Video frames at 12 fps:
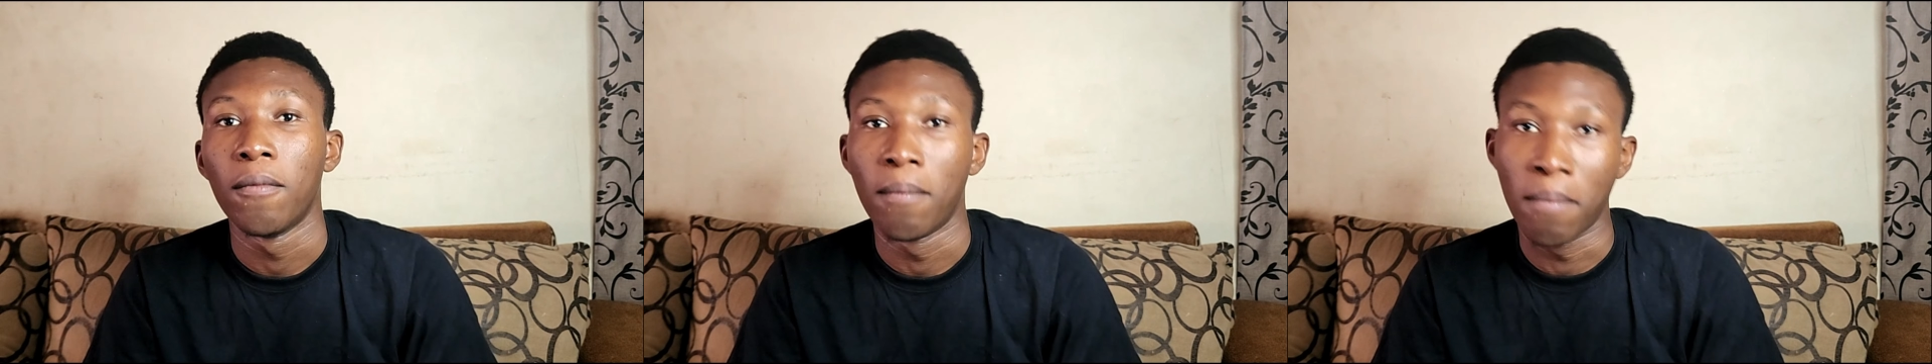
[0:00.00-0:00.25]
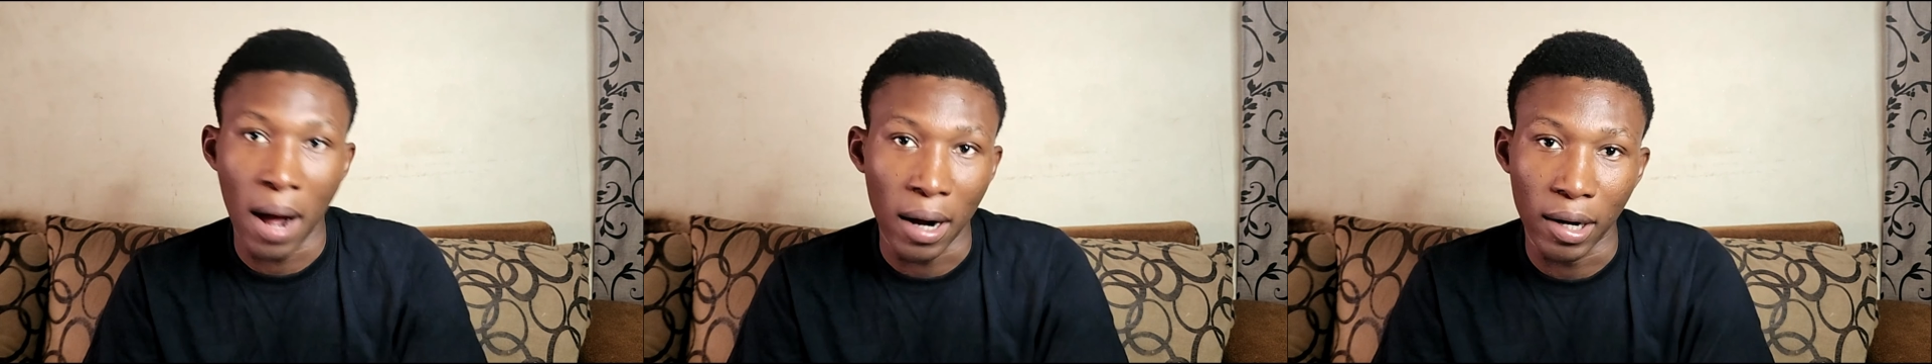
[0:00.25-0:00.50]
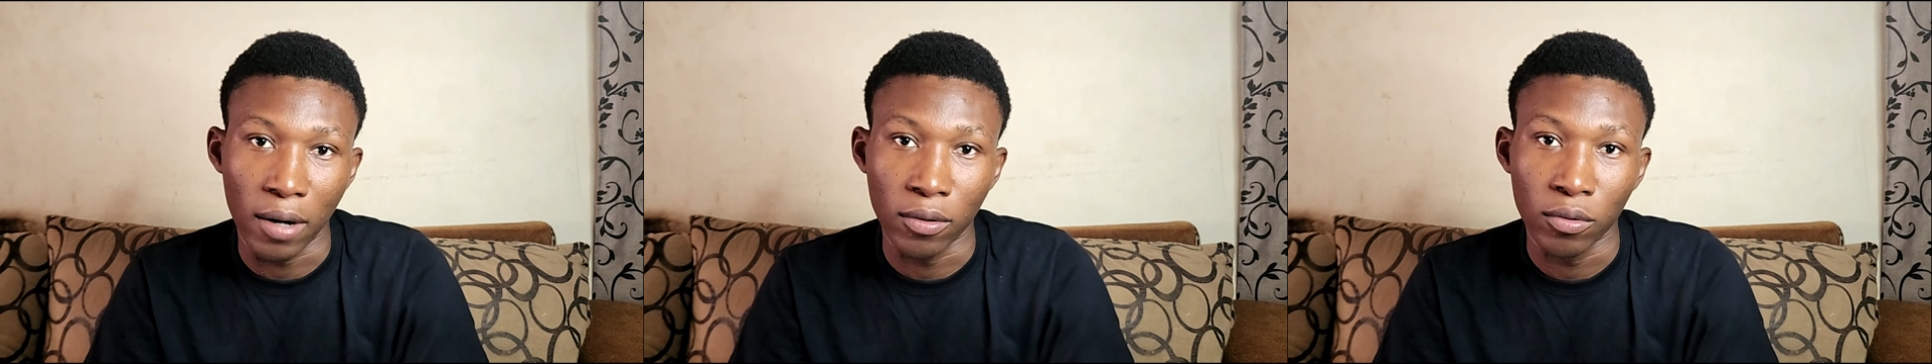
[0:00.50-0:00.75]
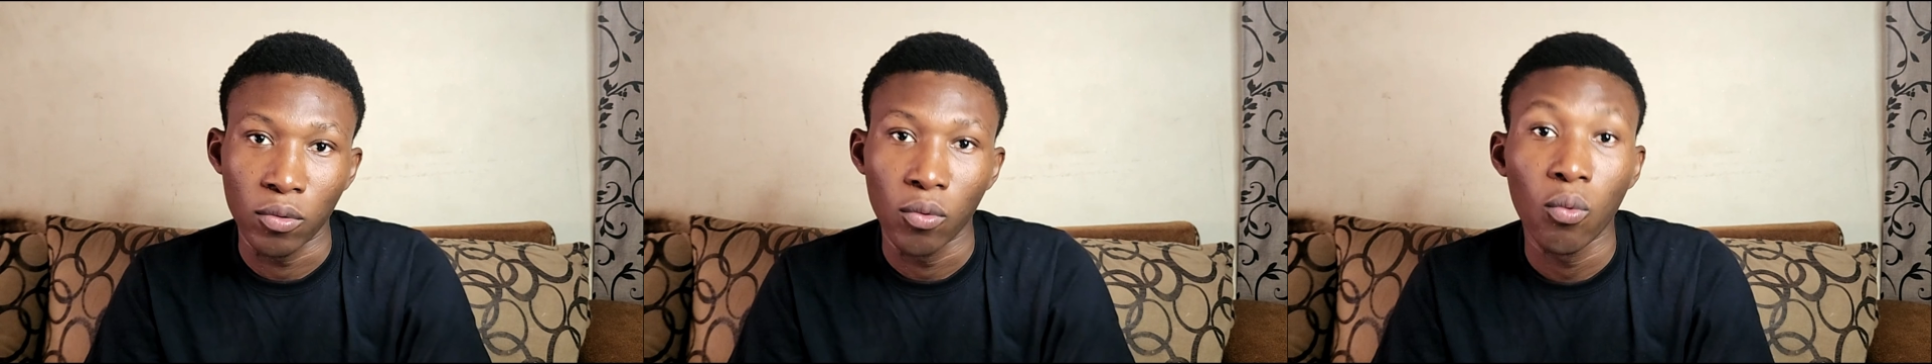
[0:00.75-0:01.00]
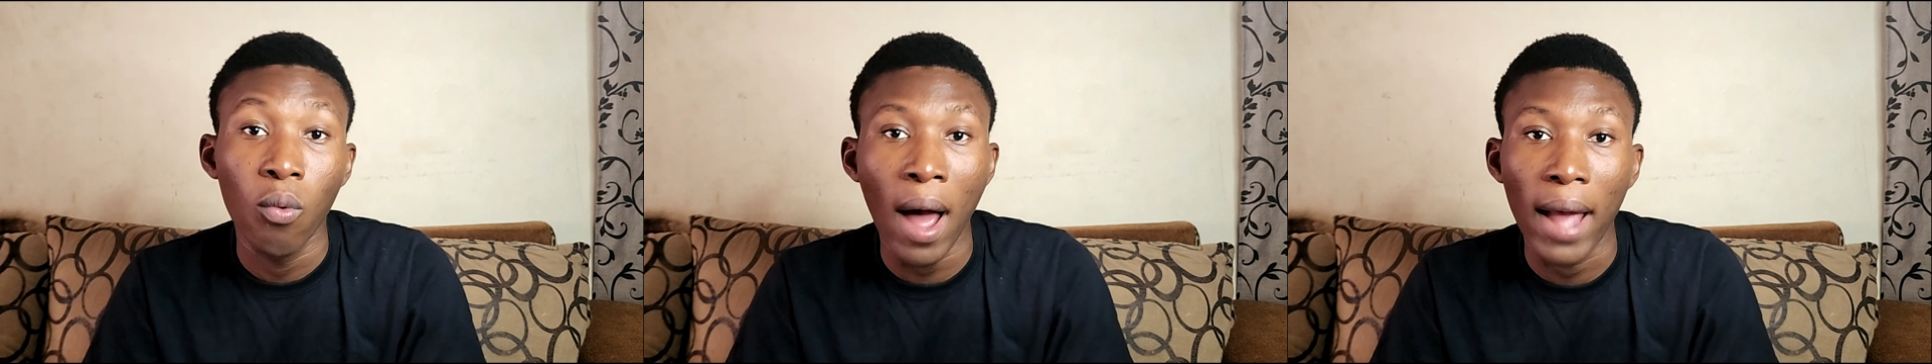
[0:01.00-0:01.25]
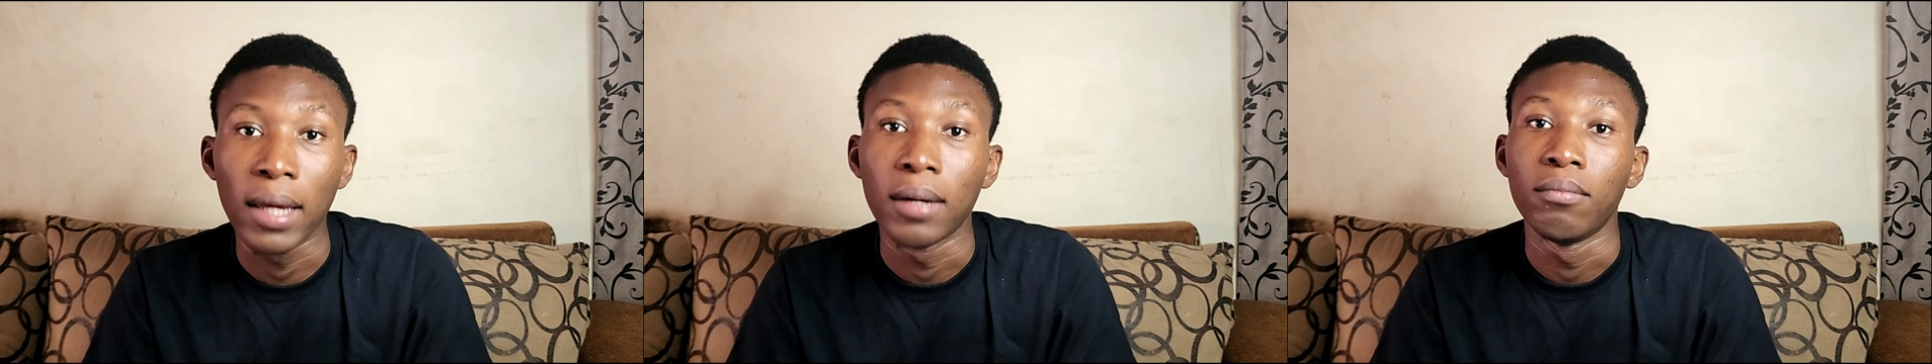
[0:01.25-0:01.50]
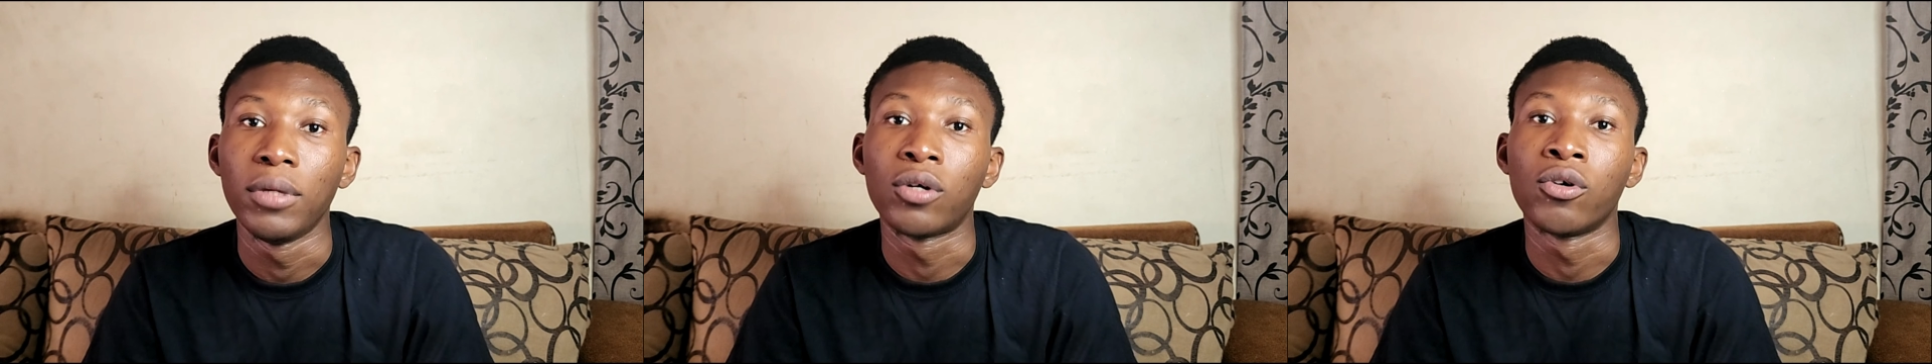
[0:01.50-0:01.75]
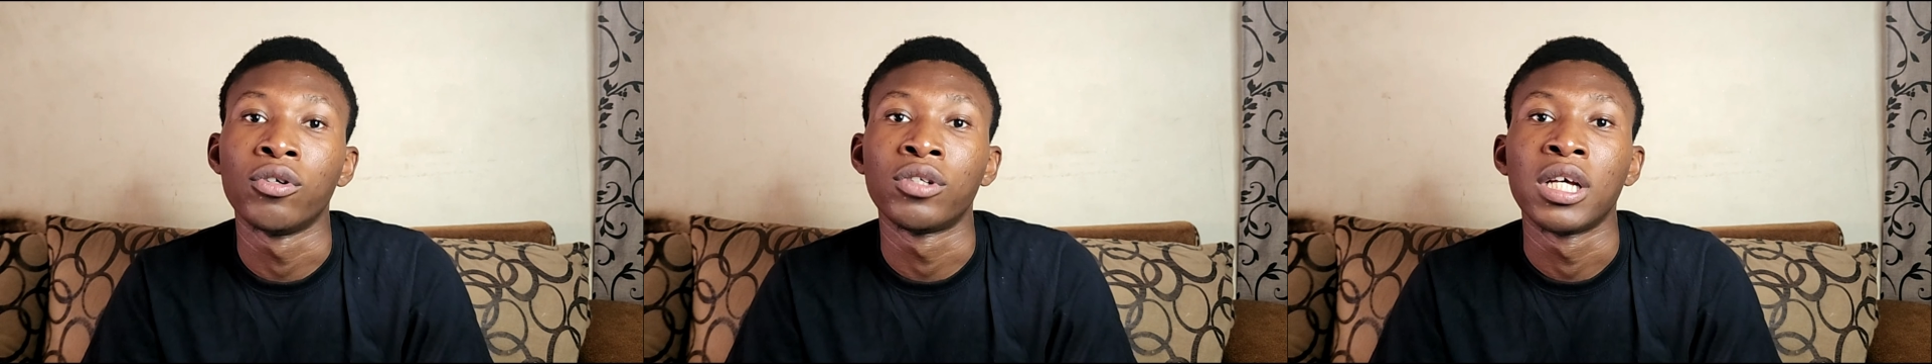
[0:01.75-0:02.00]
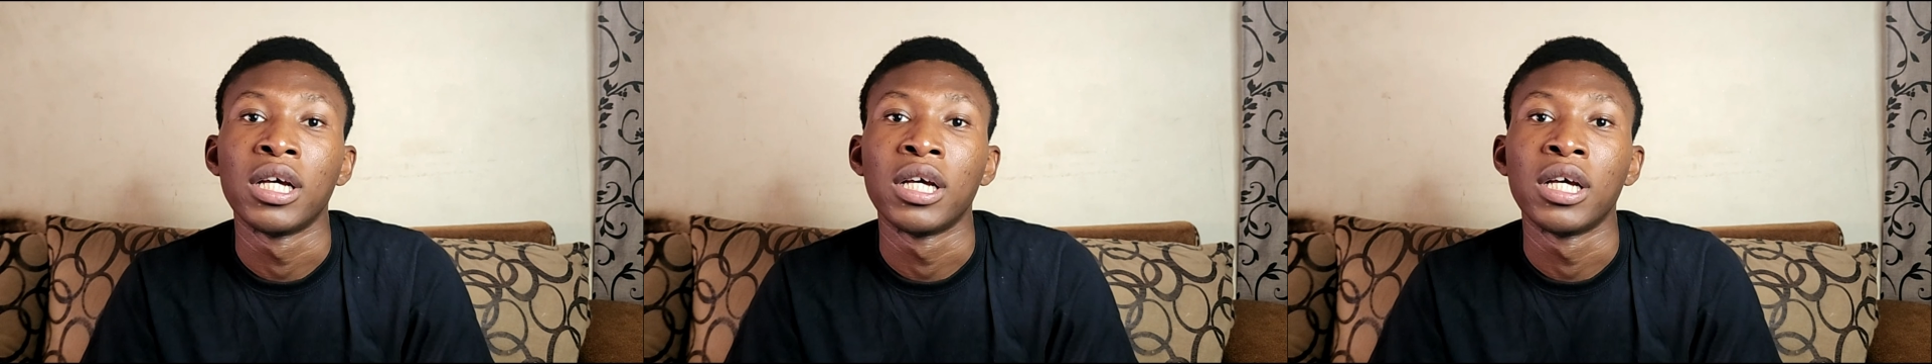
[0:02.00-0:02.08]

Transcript: background. Why? Because